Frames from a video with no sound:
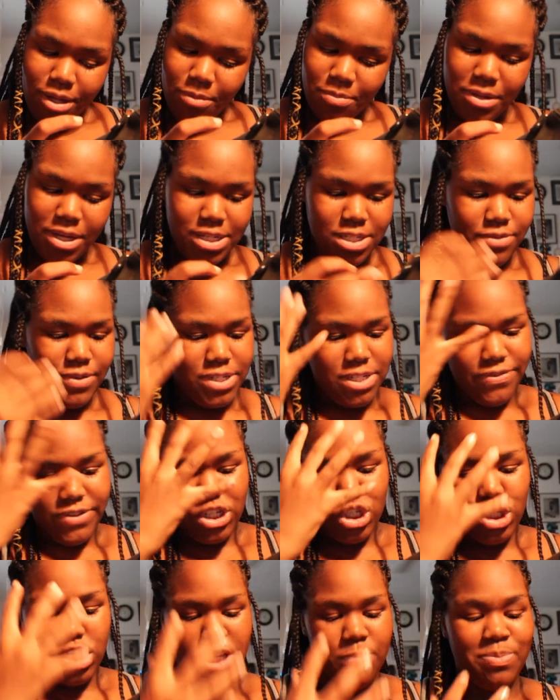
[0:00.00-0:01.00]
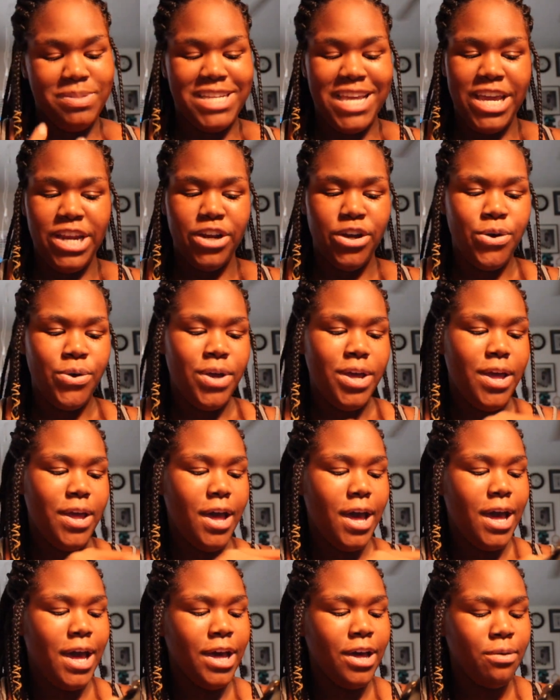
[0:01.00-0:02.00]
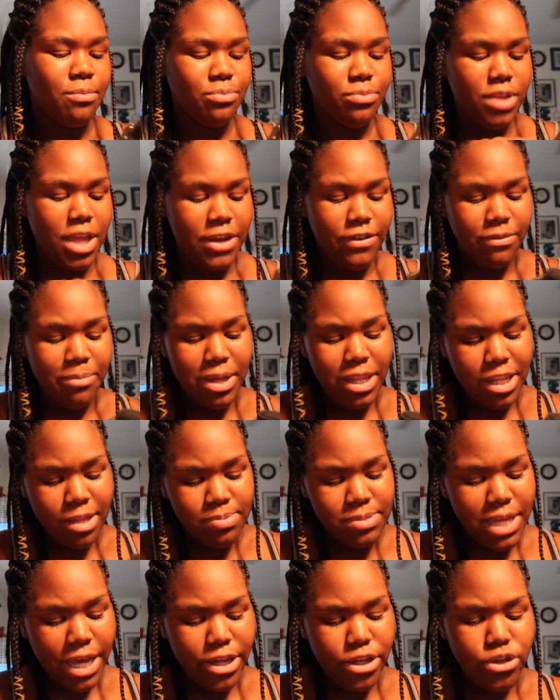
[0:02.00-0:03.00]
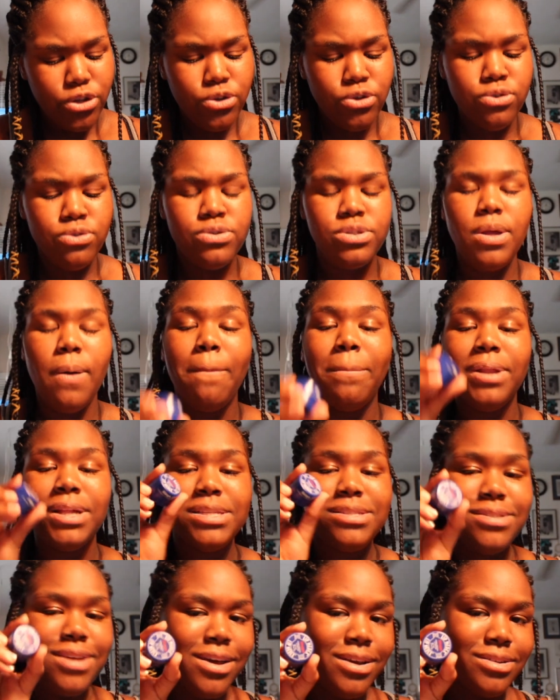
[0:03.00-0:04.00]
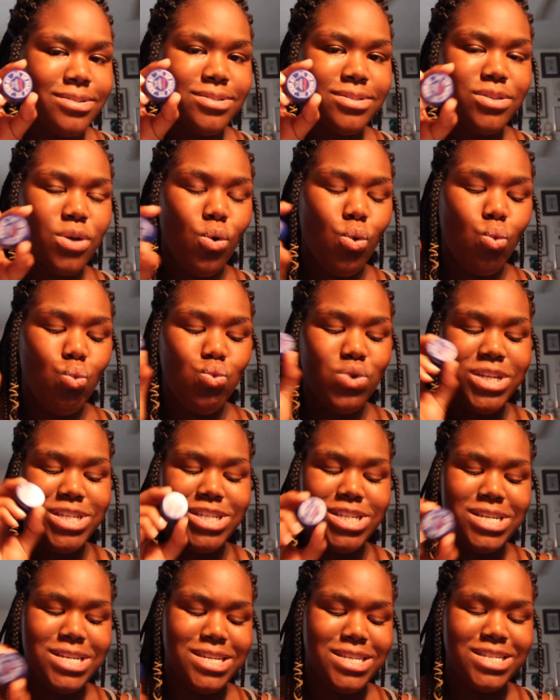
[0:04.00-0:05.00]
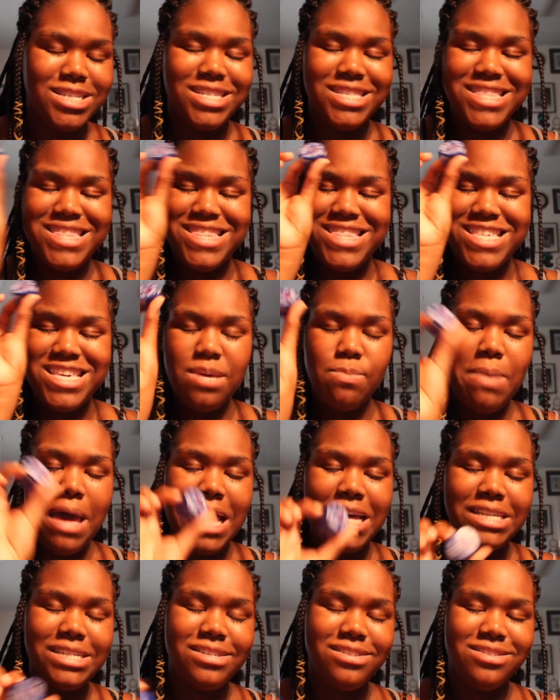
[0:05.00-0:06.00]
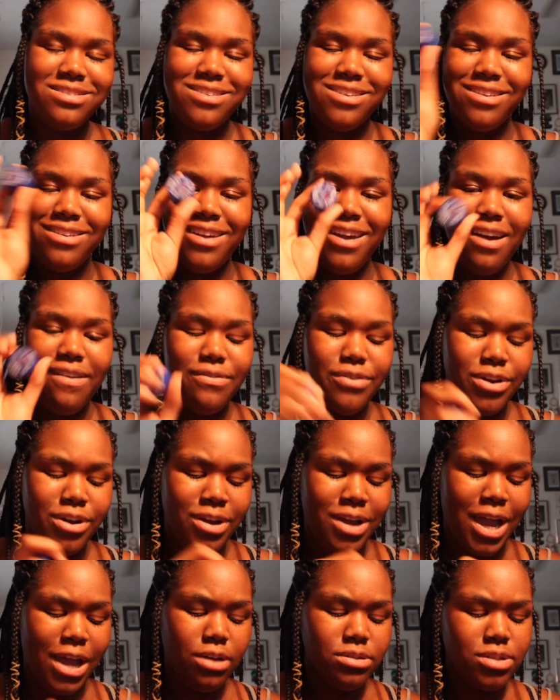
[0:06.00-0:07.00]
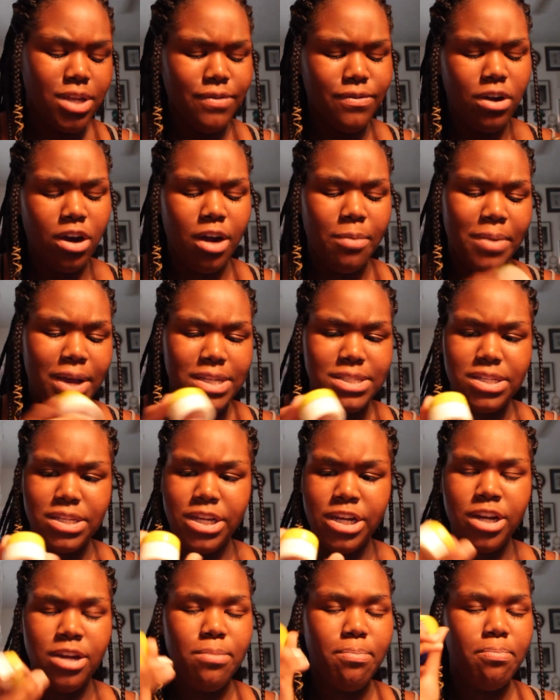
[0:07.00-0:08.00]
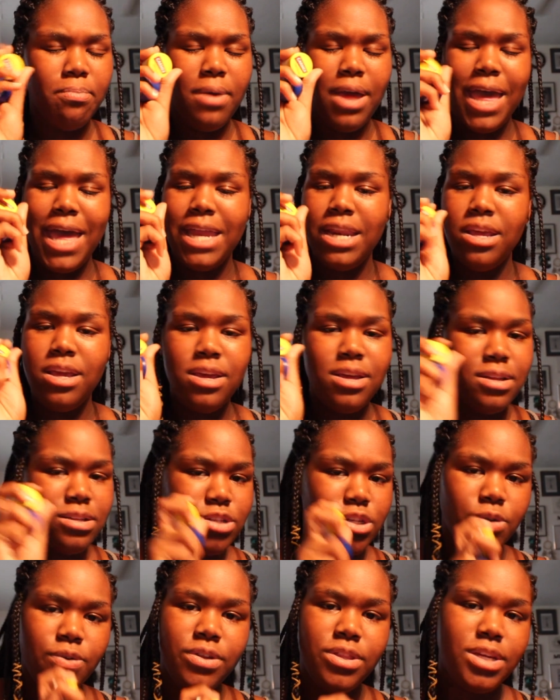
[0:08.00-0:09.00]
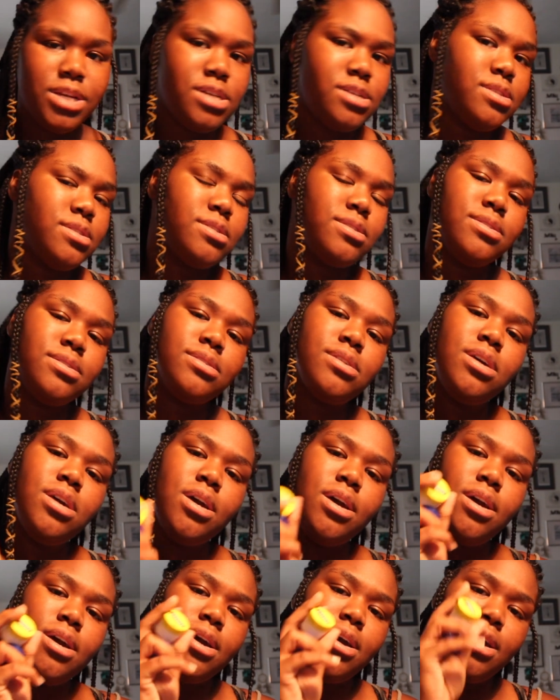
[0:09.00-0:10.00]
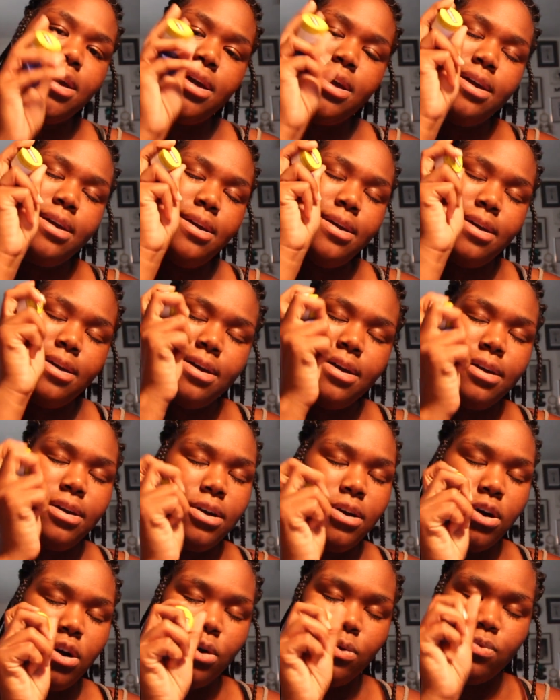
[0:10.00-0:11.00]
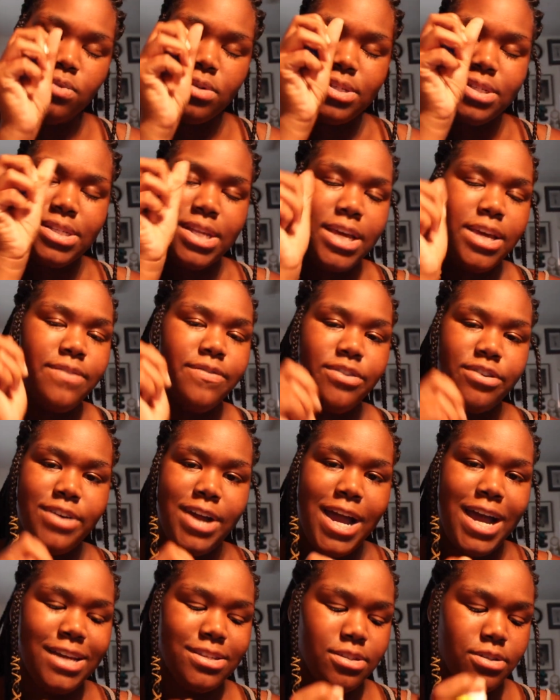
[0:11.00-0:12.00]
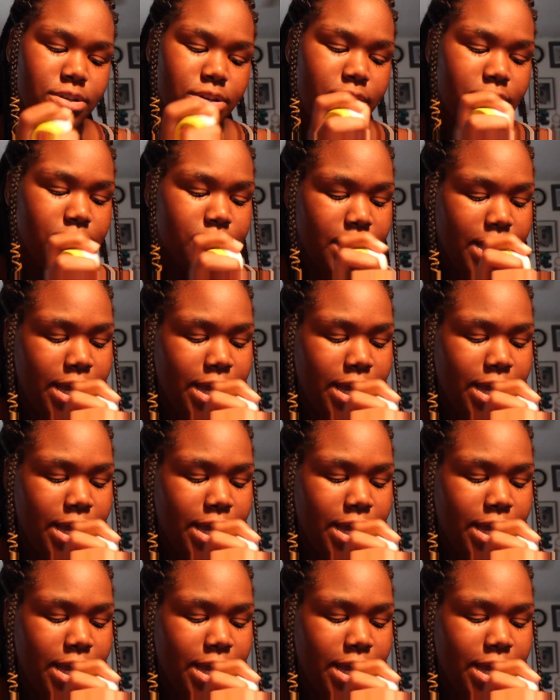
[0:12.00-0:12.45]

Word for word: because the rest of it just like a potato um, and for my lips i use blistex which is the best thing ever i also have Carmex in here any two of these will save your ass on a good